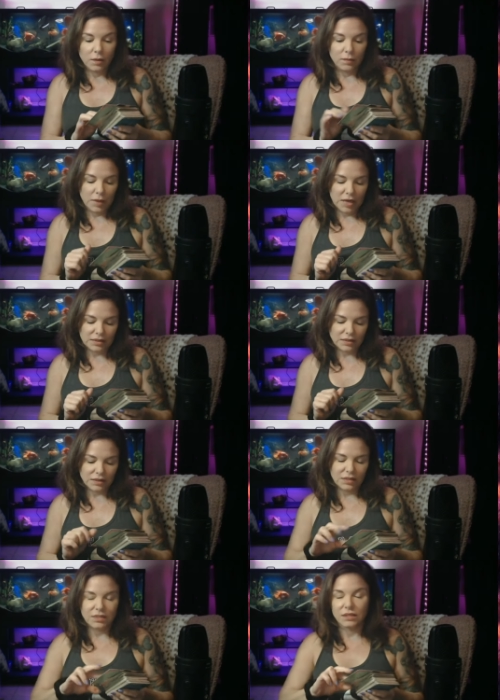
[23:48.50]

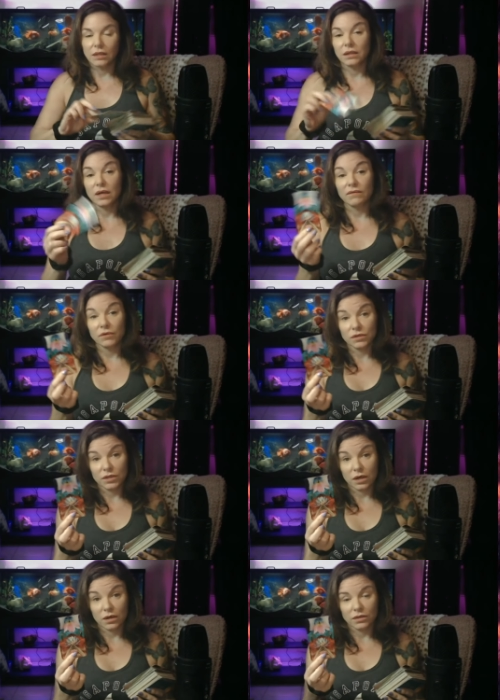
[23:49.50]
Pisces, the Lovers
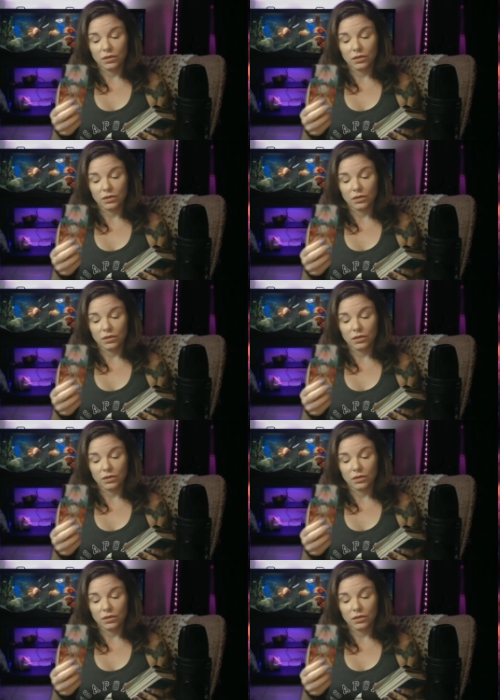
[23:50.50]
card.